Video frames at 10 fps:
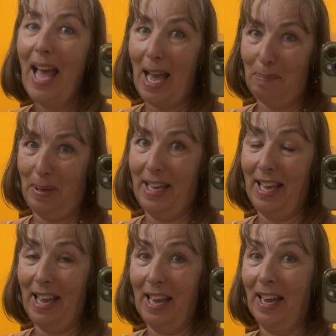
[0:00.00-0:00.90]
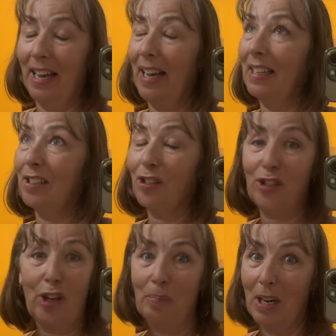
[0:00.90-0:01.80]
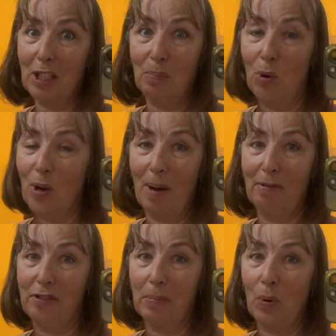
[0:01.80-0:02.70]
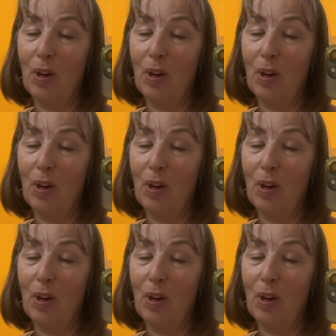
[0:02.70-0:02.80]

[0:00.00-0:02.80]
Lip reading: happy here and so much more comfortable.